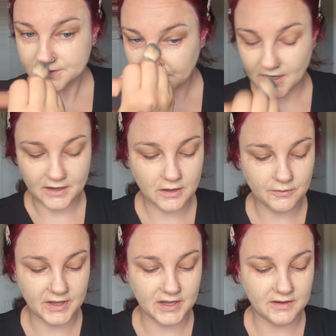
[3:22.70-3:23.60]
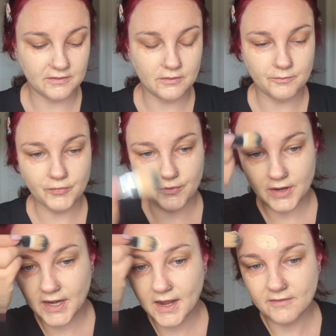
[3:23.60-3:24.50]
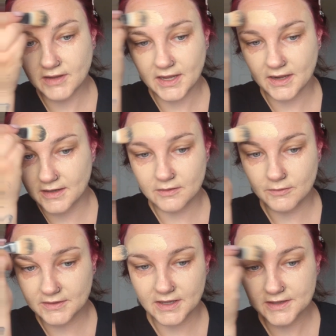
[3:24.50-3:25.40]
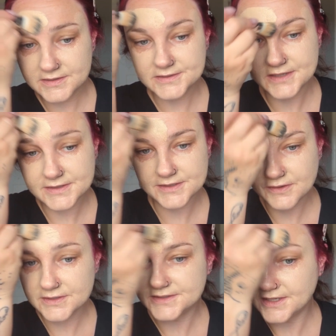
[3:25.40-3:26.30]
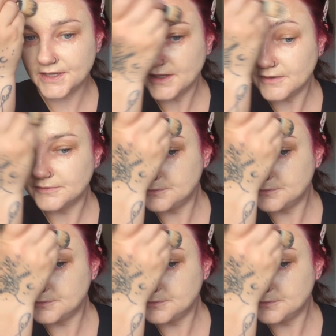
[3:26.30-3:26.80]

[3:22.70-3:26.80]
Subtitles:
So I go in pretty heavy handed with this, as you can see.